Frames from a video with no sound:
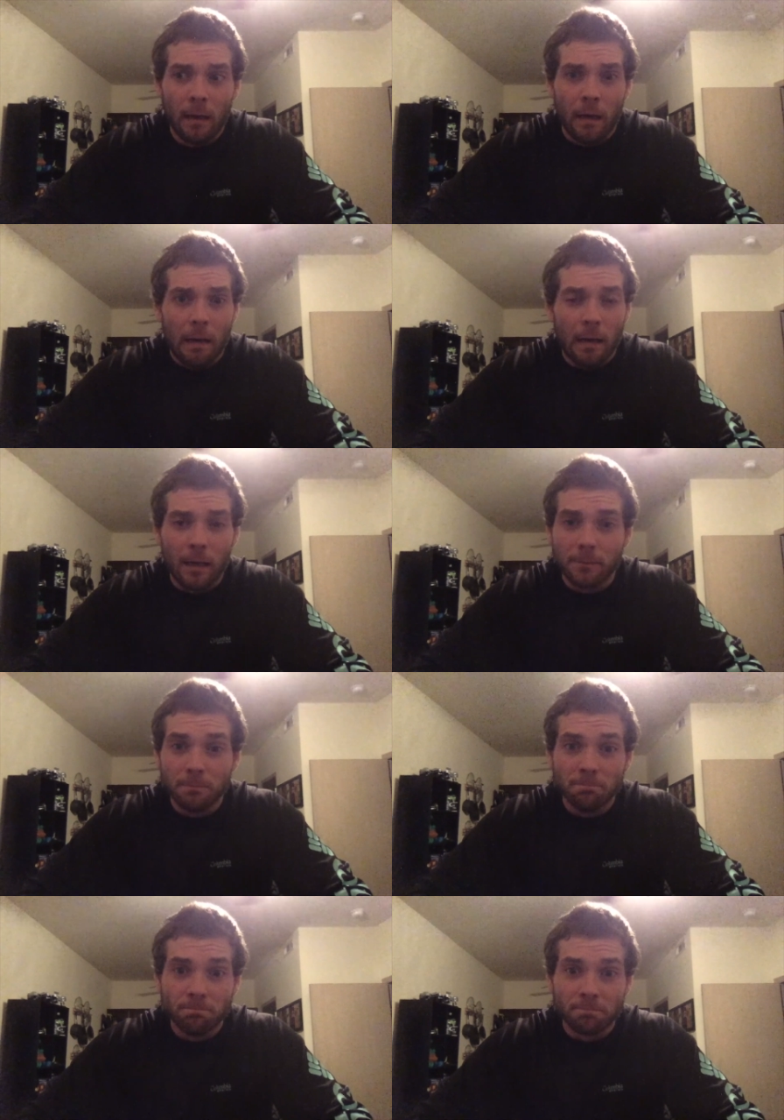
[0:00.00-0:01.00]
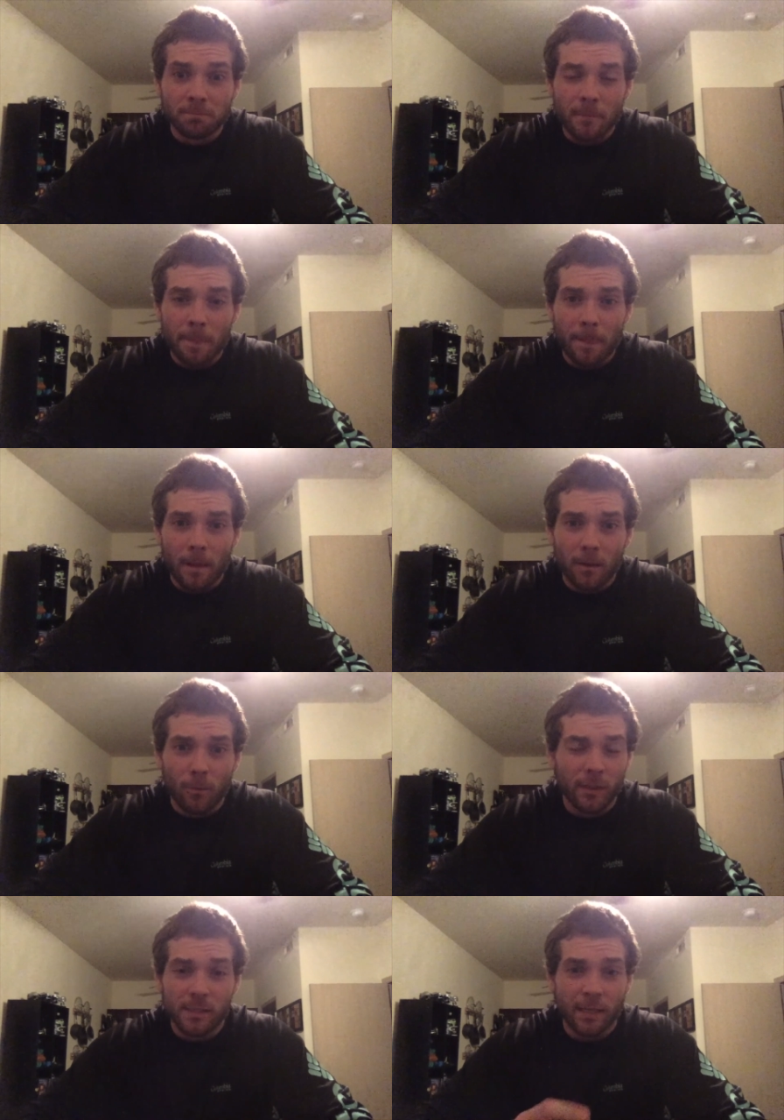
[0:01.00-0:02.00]

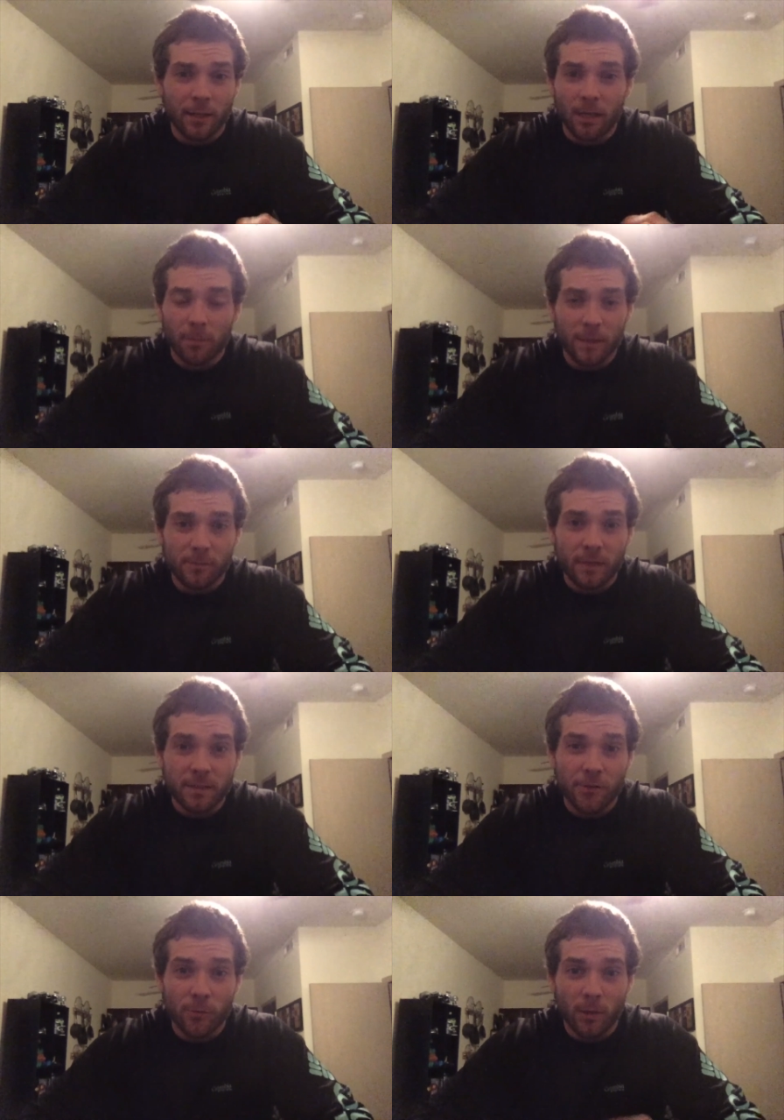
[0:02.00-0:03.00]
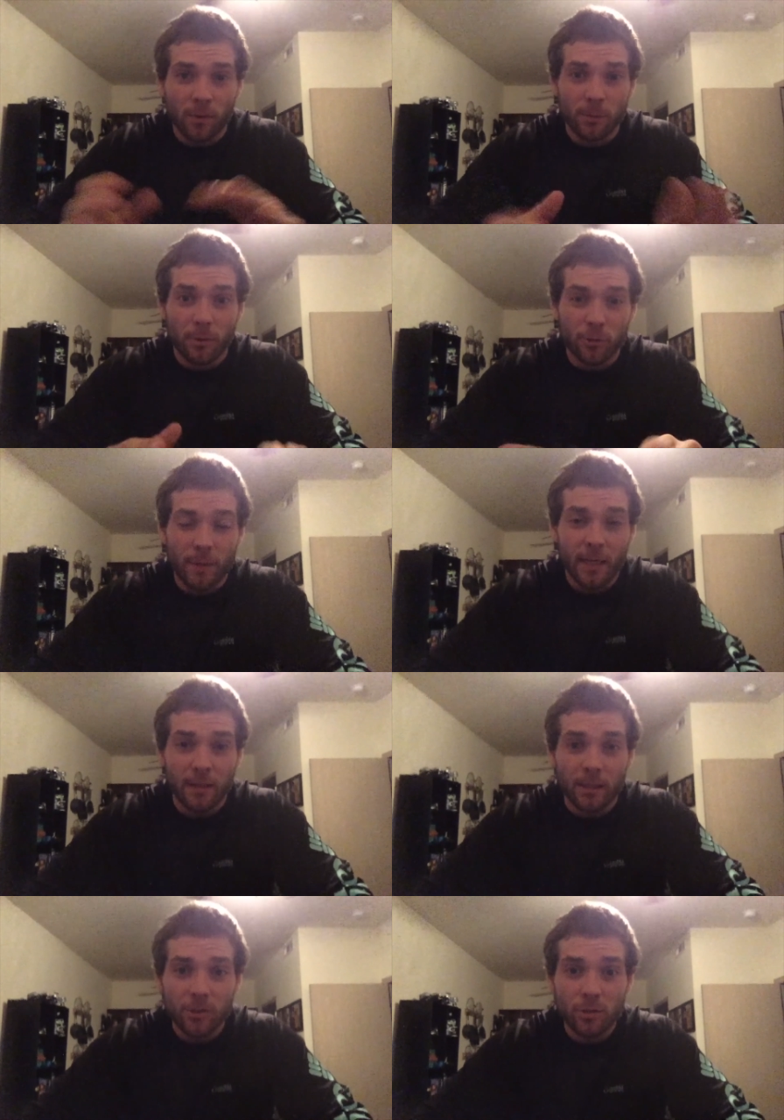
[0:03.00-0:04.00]
We signed the Compromise of 1821 to push back
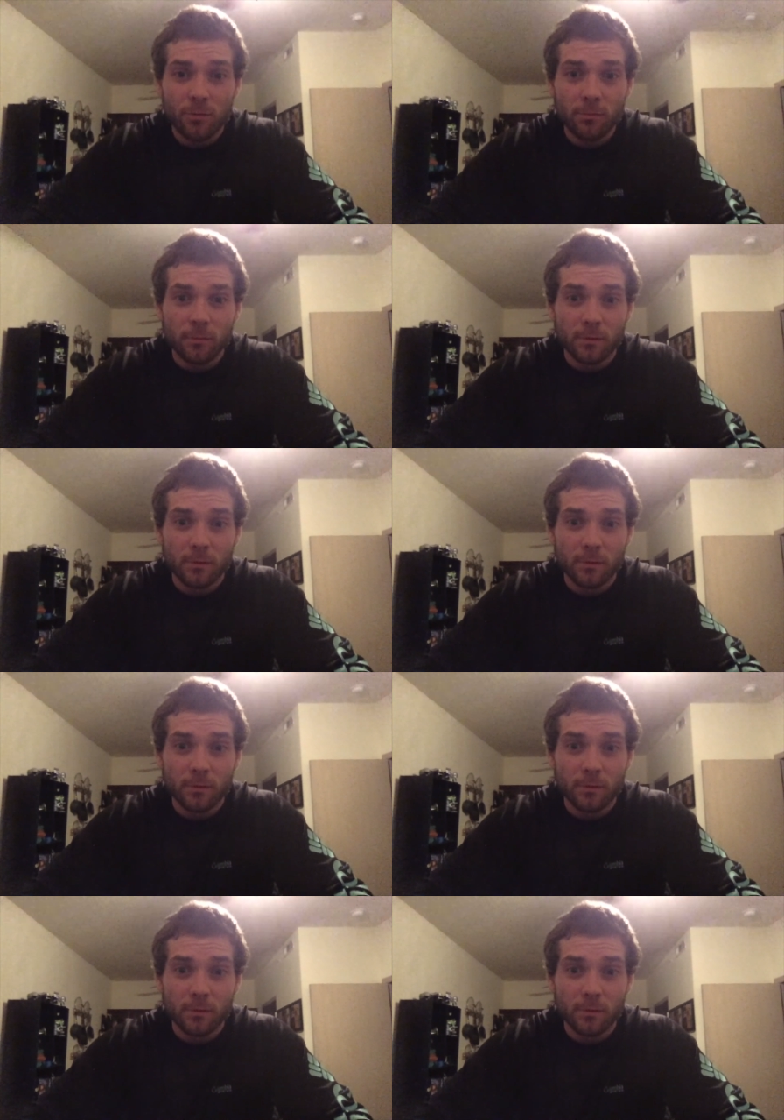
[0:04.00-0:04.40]
the issue.